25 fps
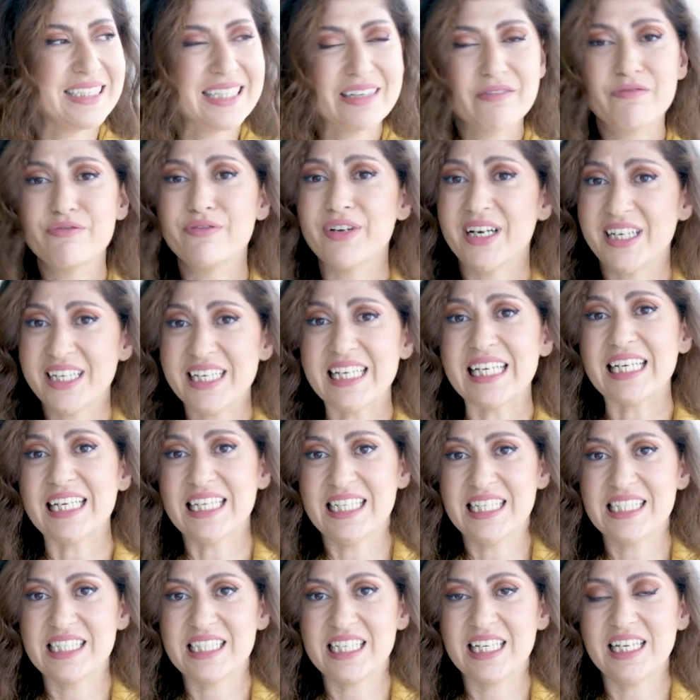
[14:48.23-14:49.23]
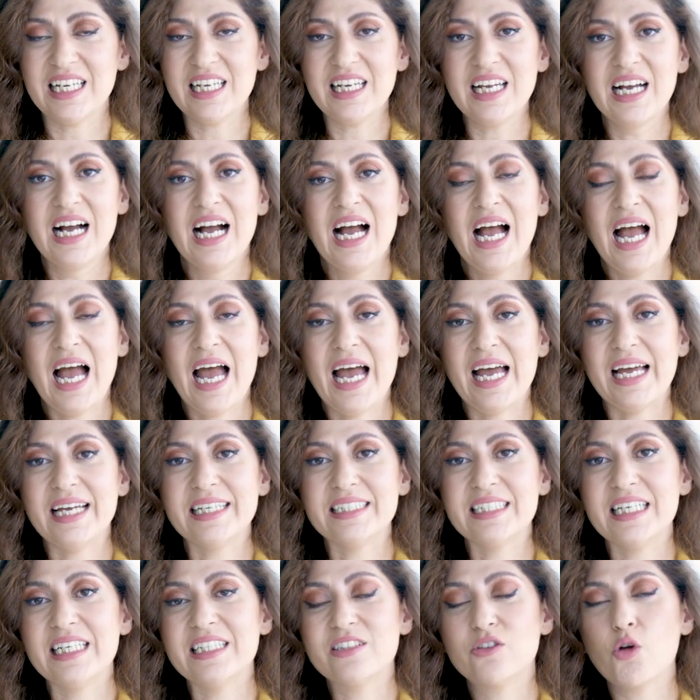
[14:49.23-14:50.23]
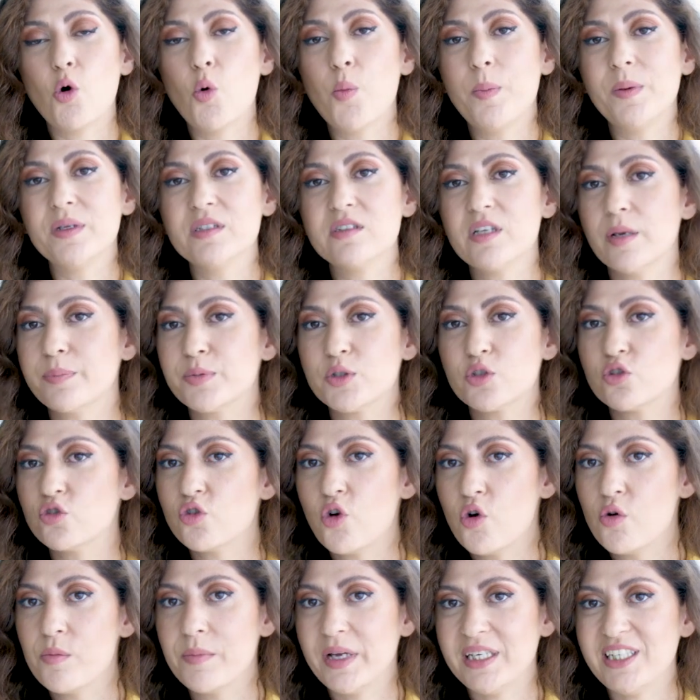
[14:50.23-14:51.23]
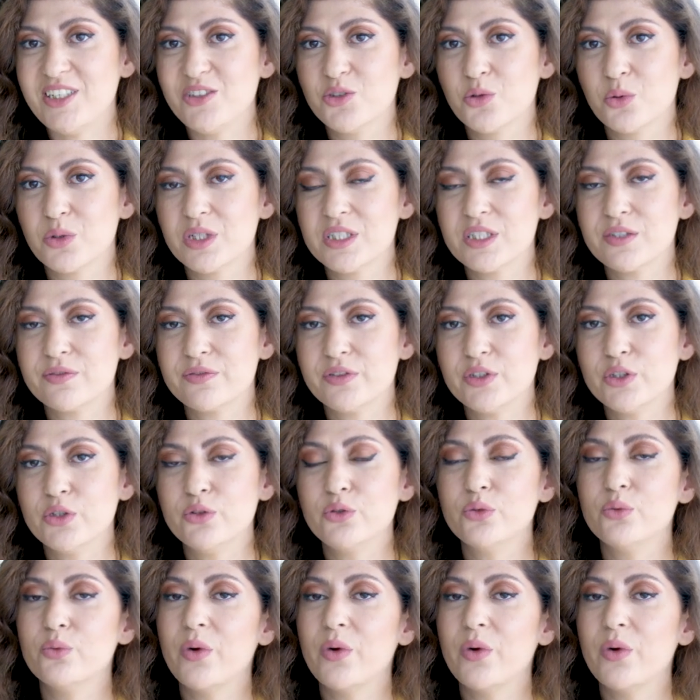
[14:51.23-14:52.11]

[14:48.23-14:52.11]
very easy, and it opens up so many doors for you,